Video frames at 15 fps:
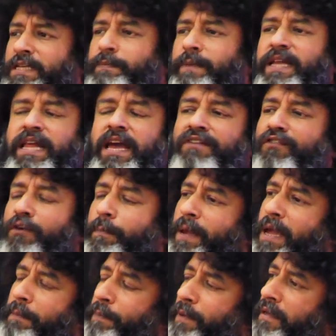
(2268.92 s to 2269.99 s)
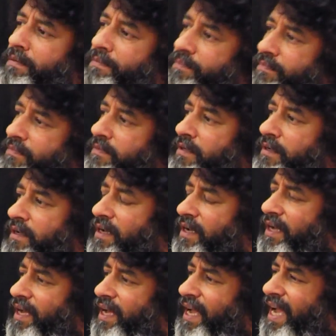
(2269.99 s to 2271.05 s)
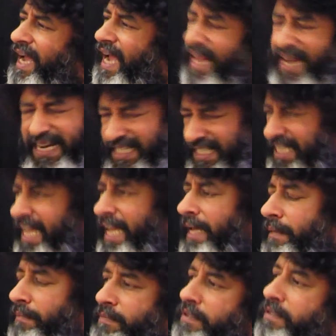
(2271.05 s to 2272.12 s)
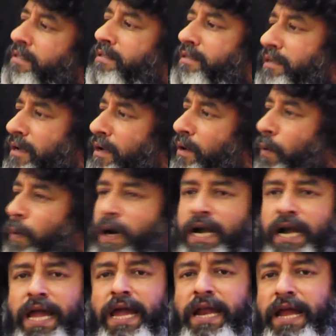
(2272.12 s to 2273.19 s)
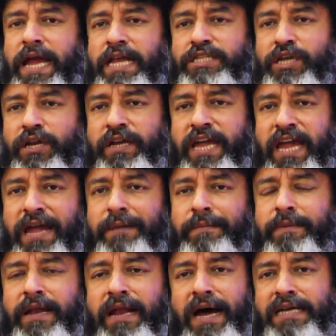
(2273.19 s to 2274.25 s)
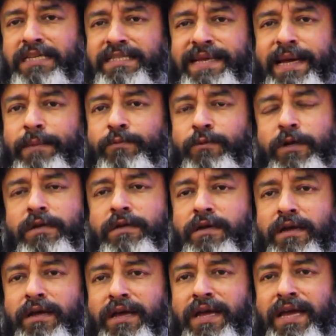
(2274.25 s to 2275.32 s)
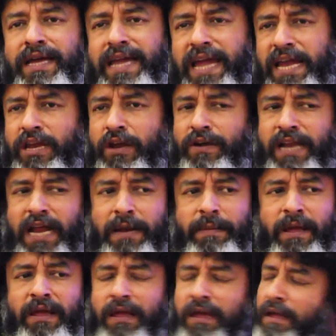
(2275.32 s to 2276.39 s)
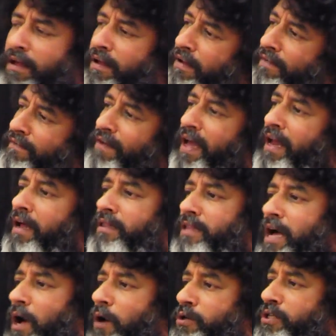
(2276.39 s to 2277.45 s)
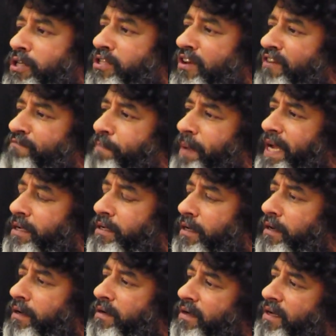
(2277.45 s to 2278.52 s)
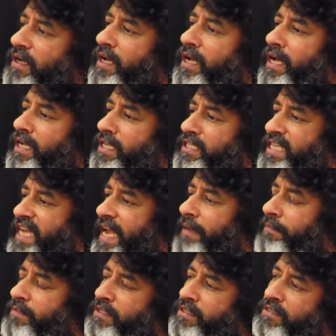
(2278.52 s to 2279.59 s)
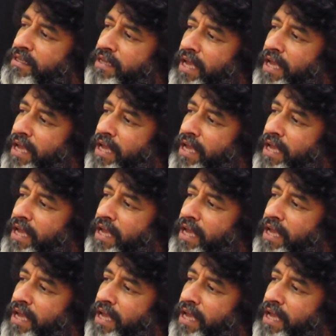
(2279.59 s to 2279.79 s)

be there for people. And it seems one day an angel came and asked Samuel, can you tell me where are the houses of Peter, James